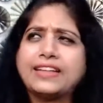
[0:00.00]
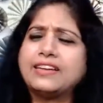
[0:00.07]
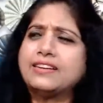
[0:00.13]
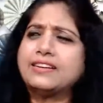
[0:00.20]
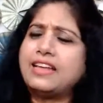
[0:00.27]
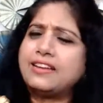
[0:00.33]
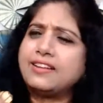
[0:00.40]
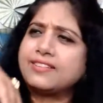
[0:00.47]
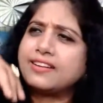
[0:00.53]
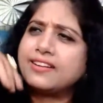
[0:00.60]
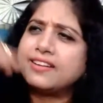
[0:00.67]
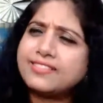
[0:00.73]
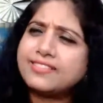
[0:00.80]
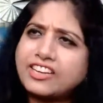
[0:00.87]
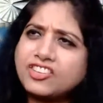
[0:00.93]
whether there is
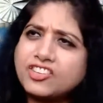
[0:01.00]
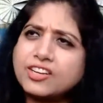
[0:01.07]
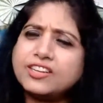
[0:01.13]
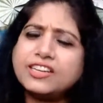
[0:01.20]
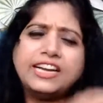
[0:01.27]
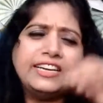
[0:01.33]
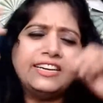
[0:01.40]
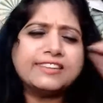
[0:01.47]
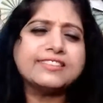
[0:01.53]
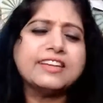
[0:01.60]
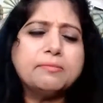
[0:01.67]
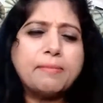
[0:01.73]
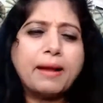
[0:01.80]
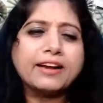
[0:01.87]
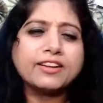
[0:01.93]
a recession, it
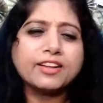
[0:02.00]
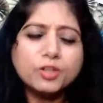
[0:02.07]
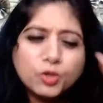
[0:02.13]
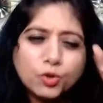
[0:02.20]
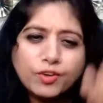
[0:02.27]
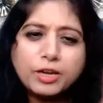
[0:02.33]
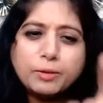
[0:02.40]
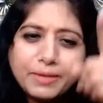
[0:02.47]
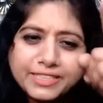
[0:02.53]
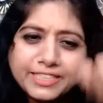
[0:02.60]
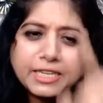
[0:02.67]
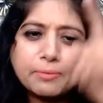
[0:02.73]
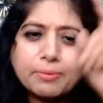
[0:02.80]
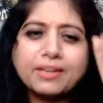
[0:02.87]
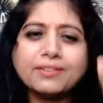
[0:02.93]
doesn't matter, you will be
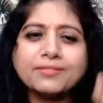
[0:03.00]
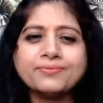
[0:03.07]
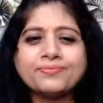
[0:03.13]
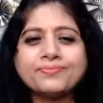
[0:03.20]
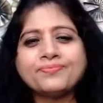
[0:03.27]
stable.